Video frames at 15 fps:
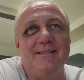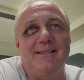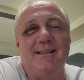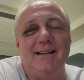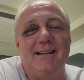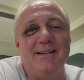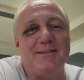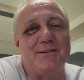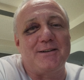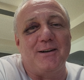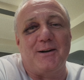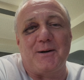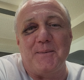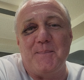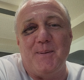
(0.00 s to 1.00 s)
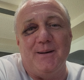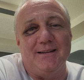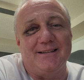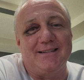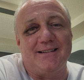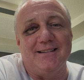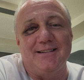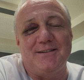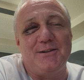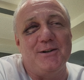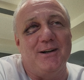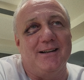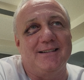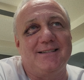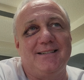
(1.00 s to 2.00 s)
to get sucker punched is
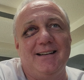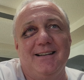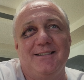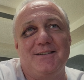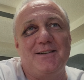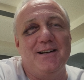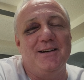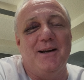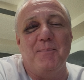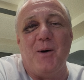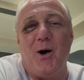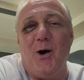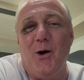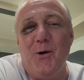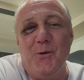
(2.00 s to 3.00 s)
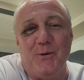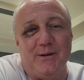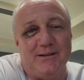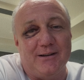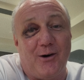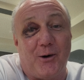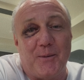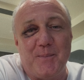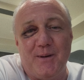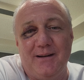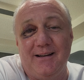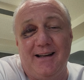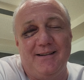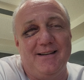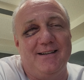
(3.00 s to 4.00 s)
just it's and I'm always
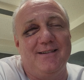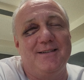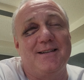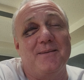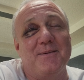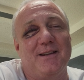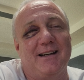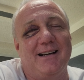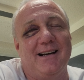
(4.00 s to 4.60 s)
harping and some of the